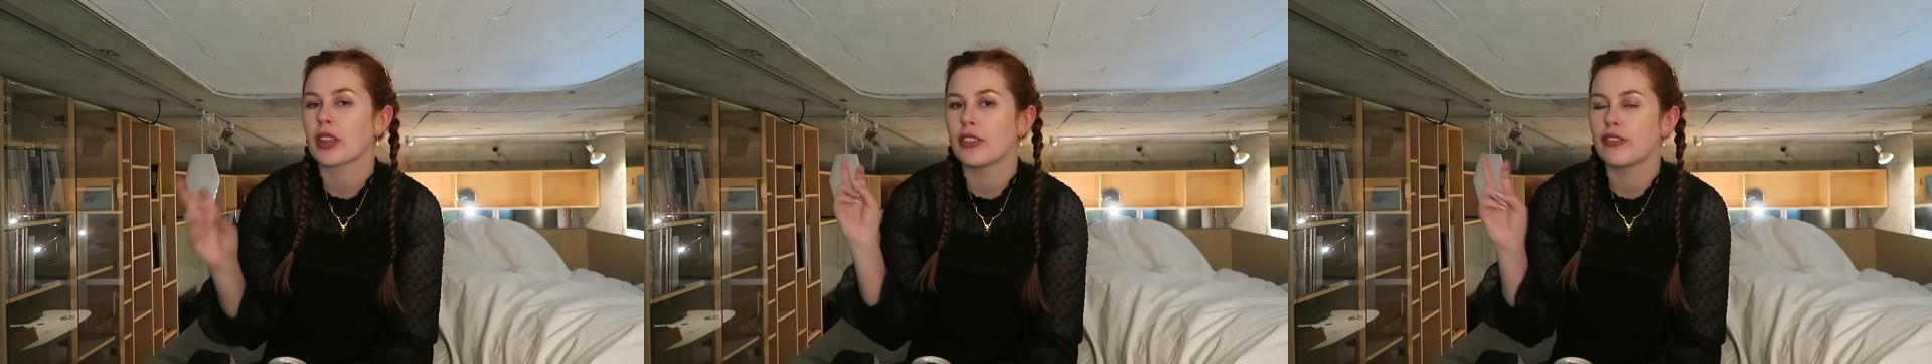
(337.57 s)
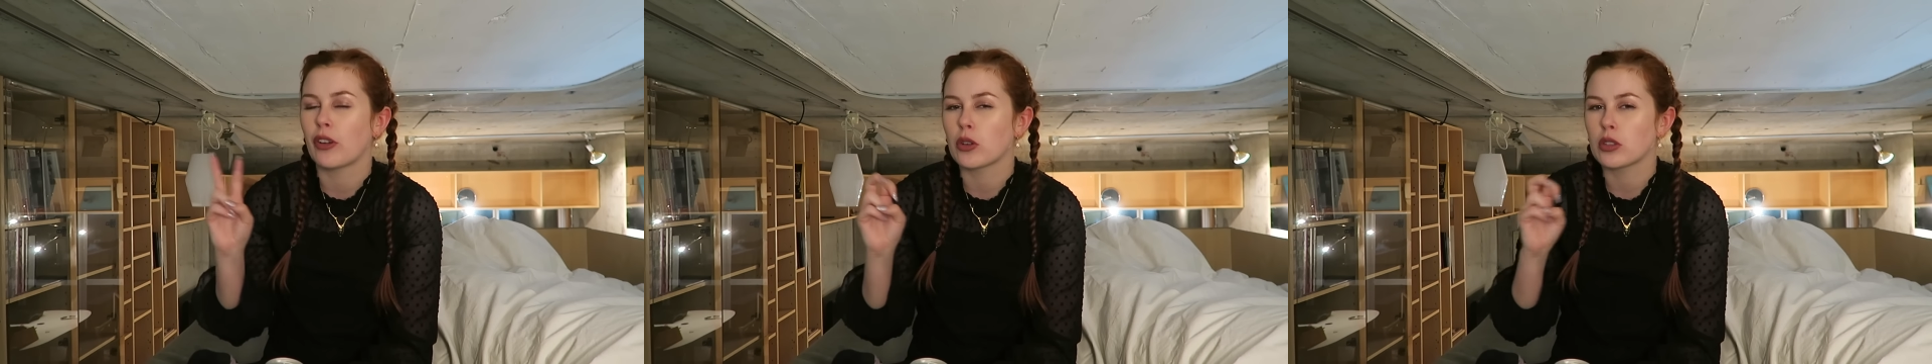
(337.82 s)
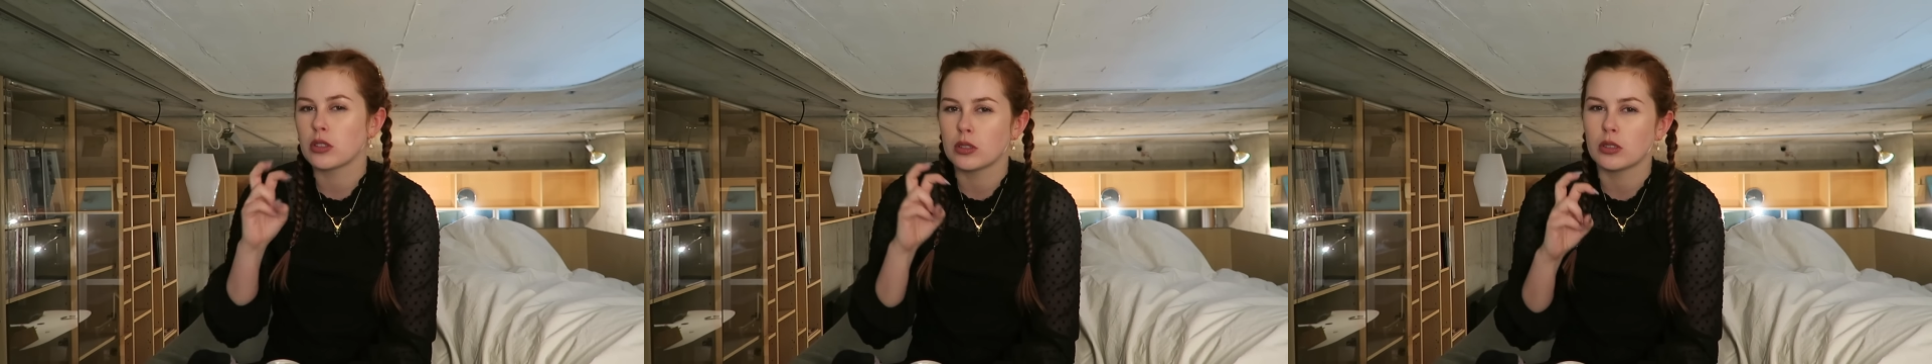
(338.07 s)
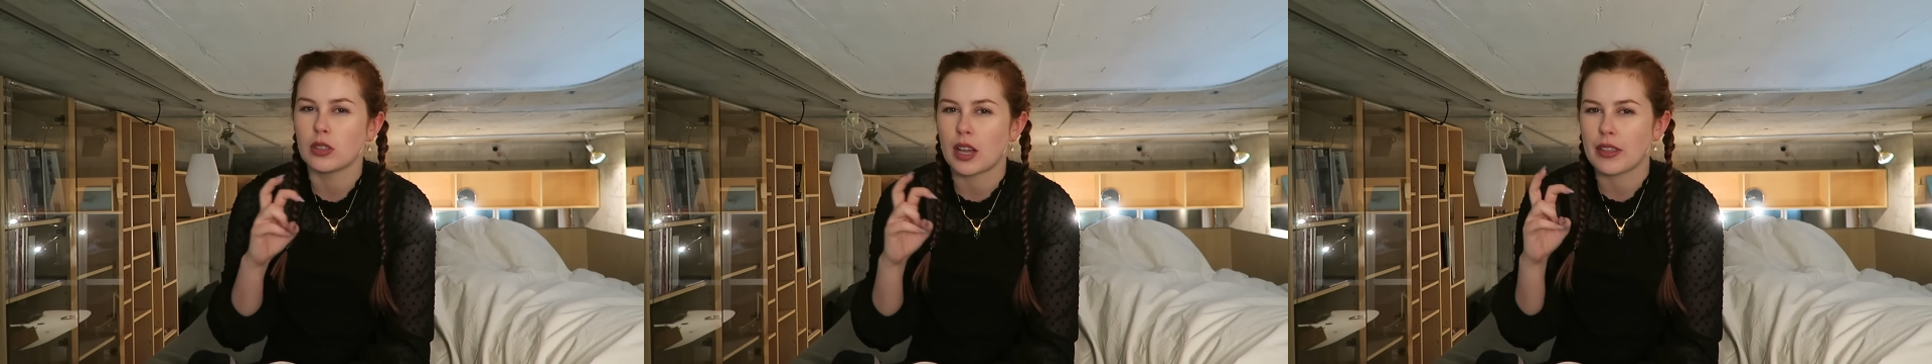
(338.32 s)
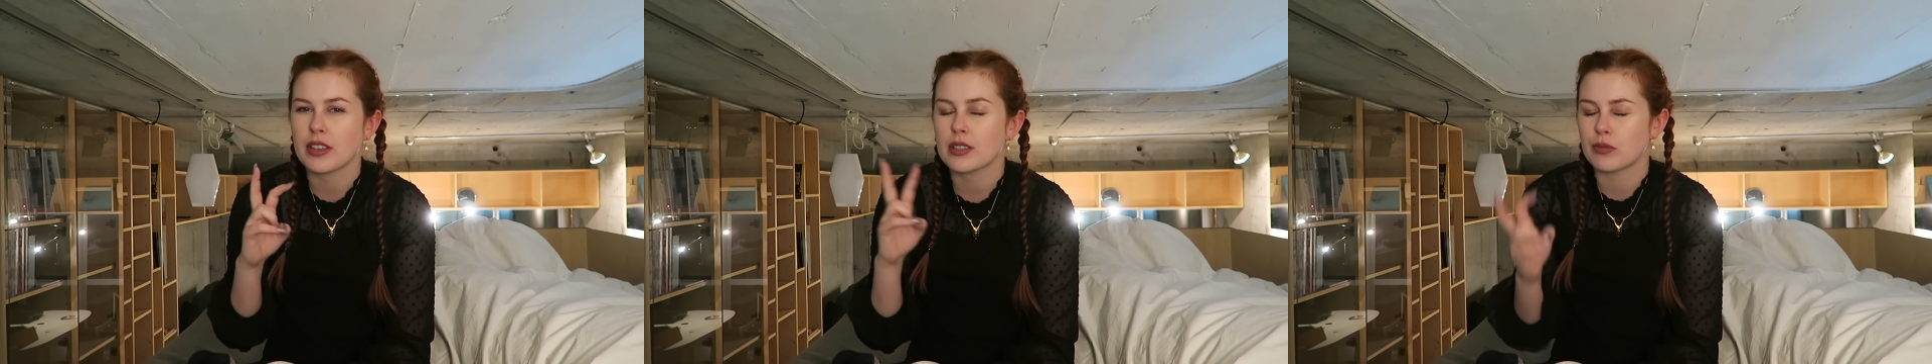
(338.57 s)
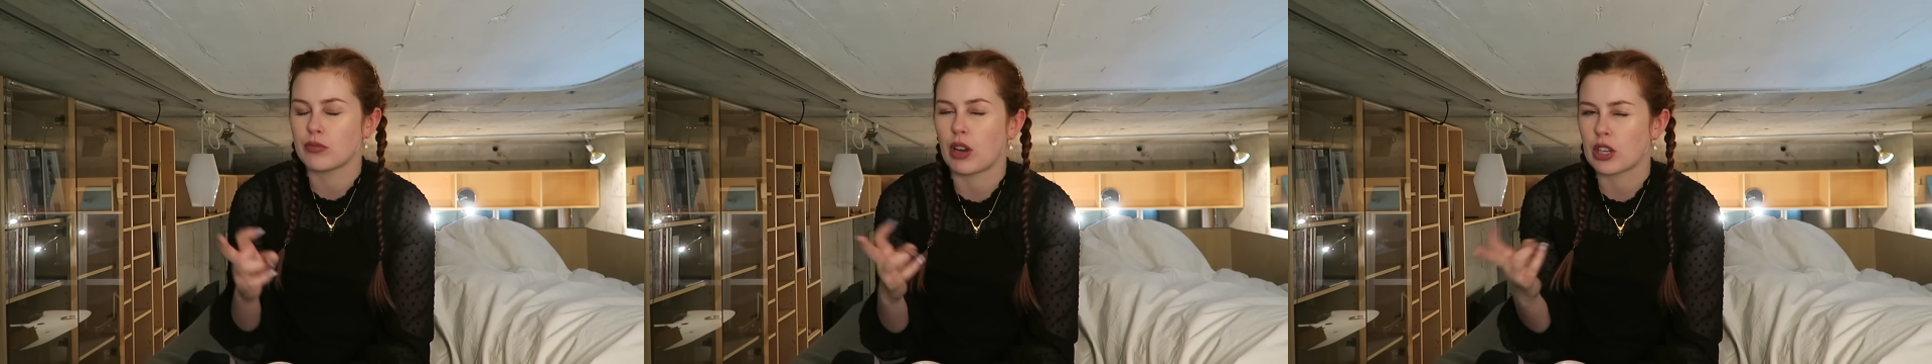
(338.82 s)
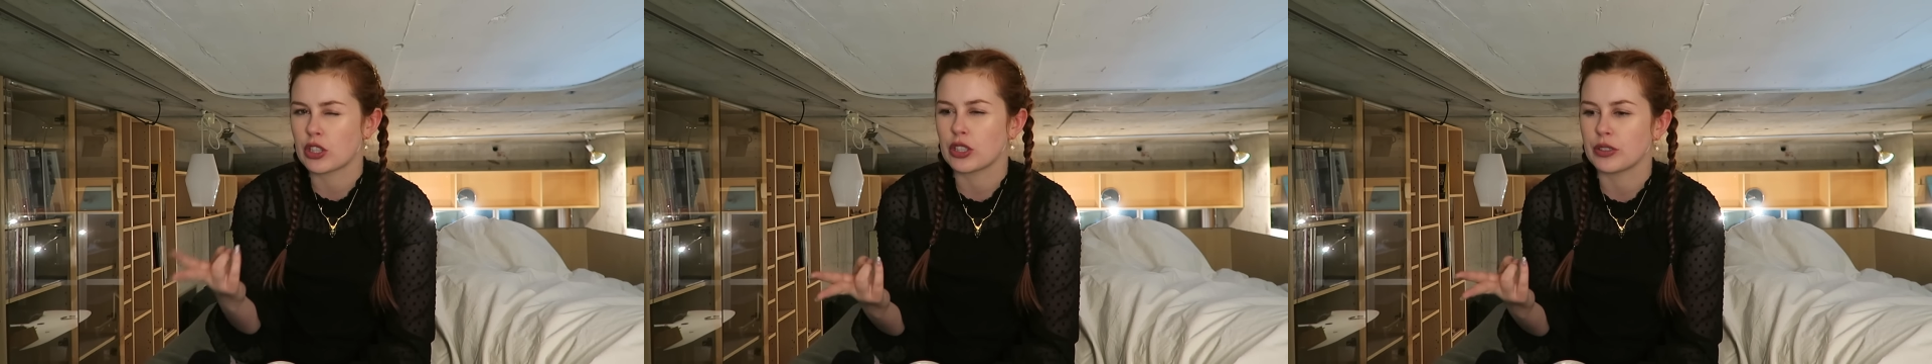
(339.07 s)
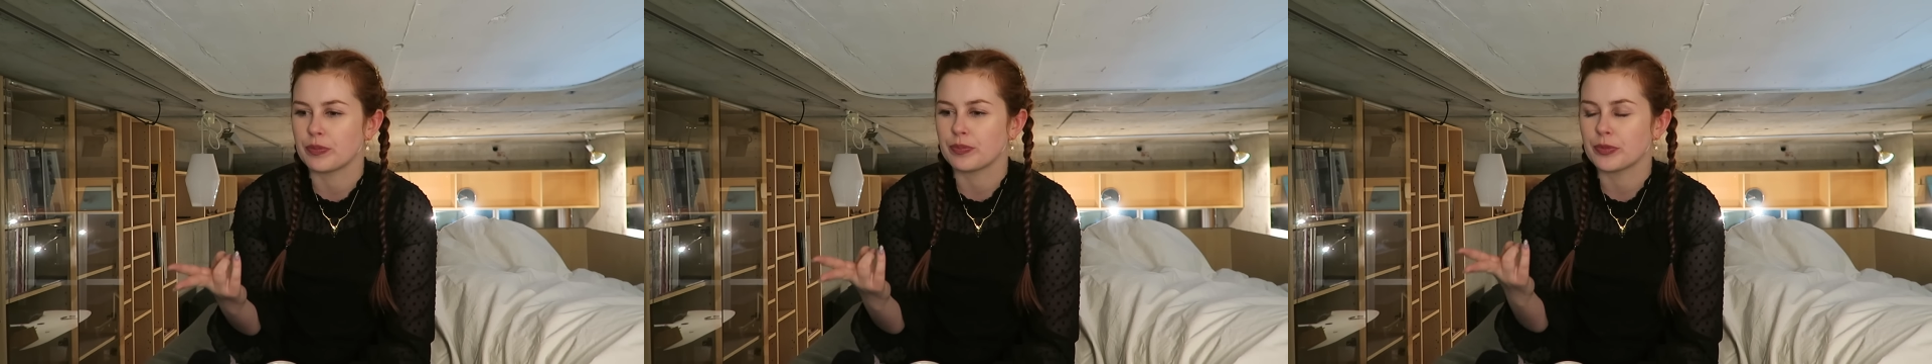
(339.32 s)
folklore, I think it's
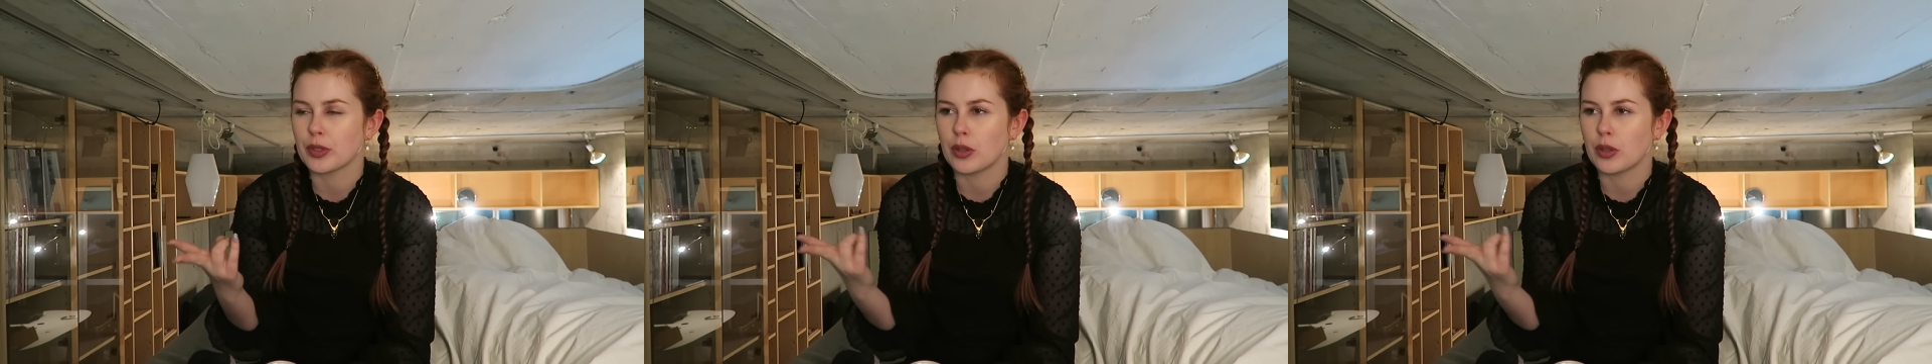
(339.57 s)
Russian